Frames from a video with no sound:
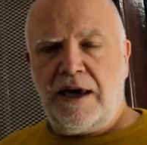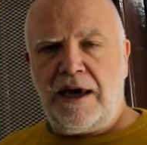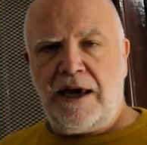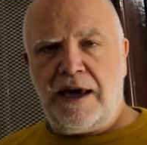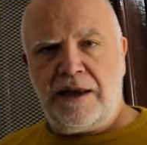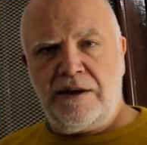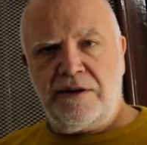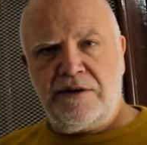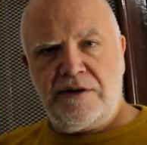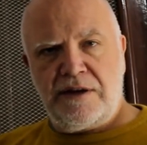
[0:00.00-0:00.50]

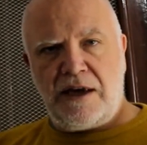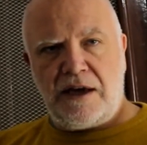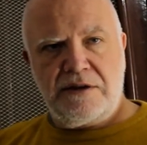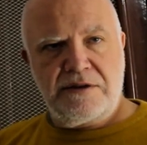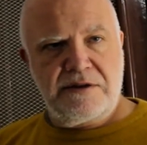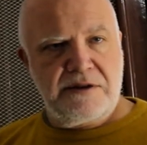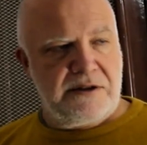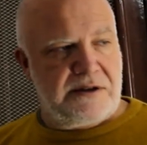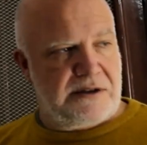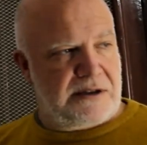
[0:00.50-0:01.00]
and
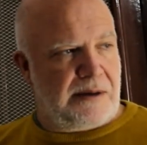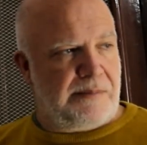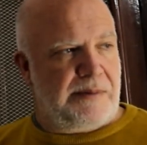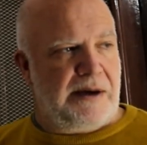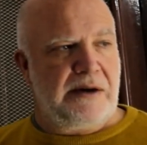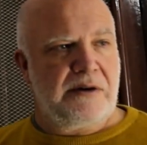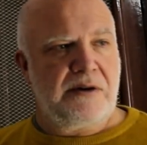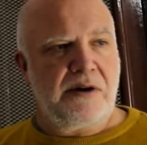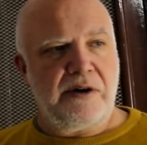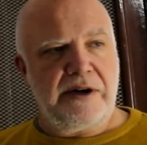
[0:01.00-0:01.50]
dust had
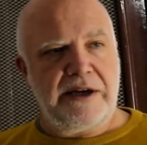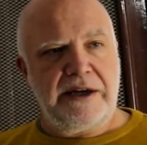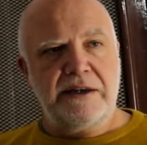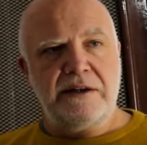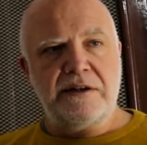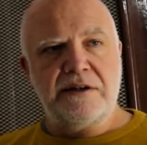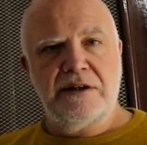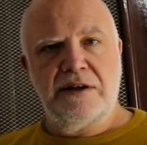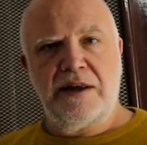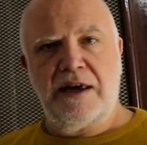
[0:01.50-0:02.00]
somehow got
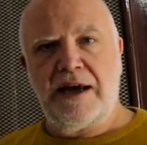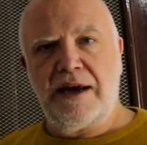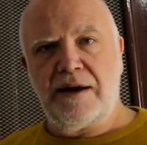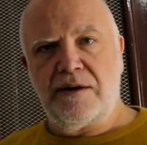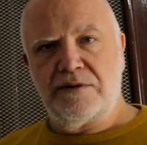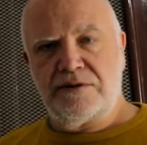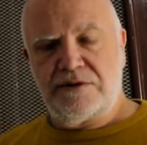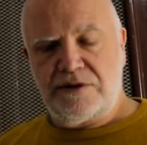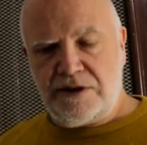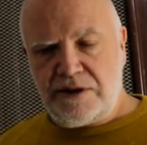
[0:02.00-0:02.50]
into the
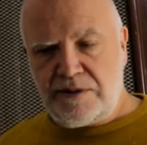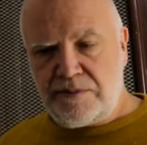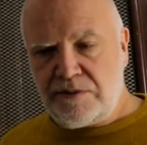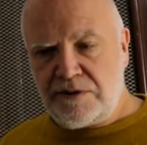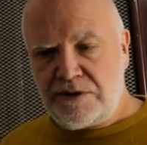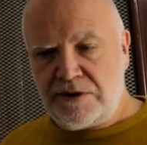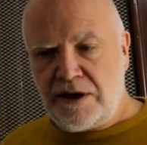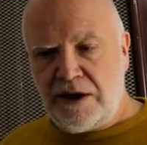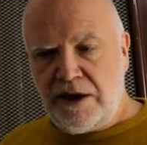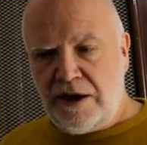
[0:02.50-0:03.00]
house, and it
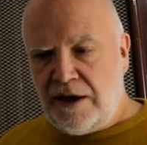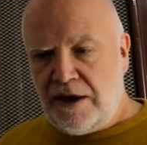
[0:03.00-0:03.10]
was